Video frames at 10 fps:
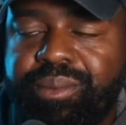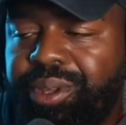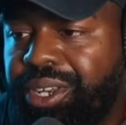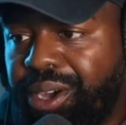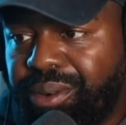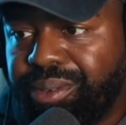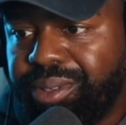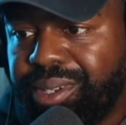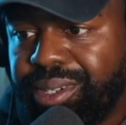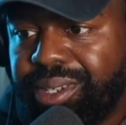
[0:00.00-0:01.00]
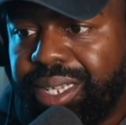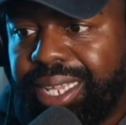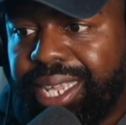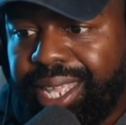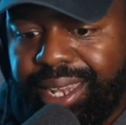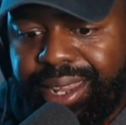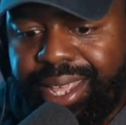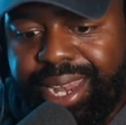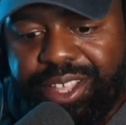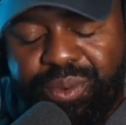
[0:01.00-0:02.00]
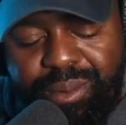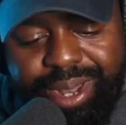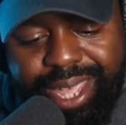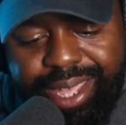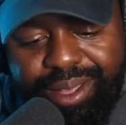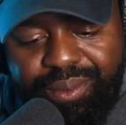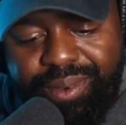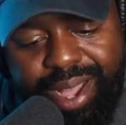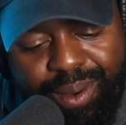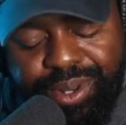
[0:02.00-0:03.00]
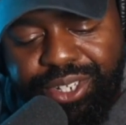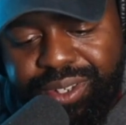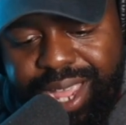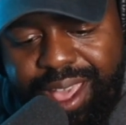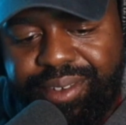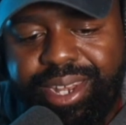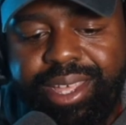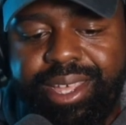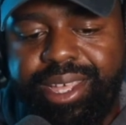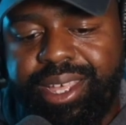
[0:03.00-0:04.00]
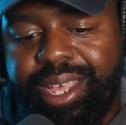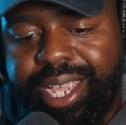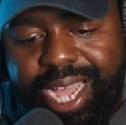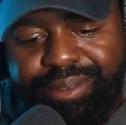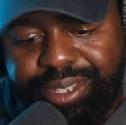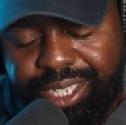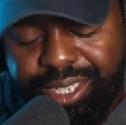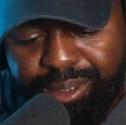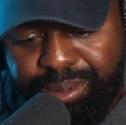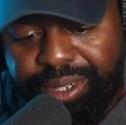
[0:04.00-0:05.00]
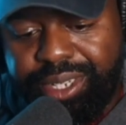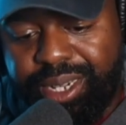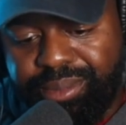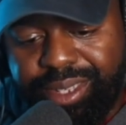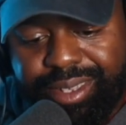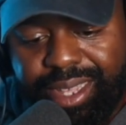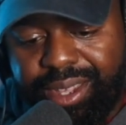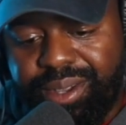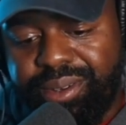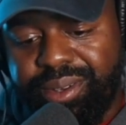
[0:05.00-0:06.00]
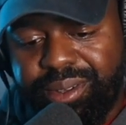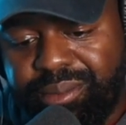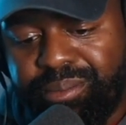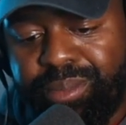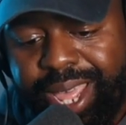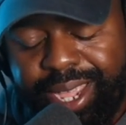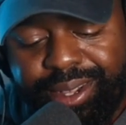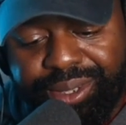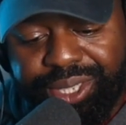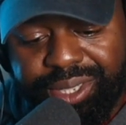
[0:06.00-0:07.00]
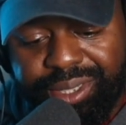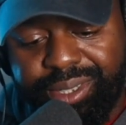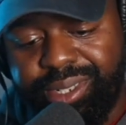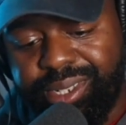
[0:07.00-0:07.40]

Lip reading: We don't. And that's why I'm like, I want to start having conversations to build up to say, yo, black culture,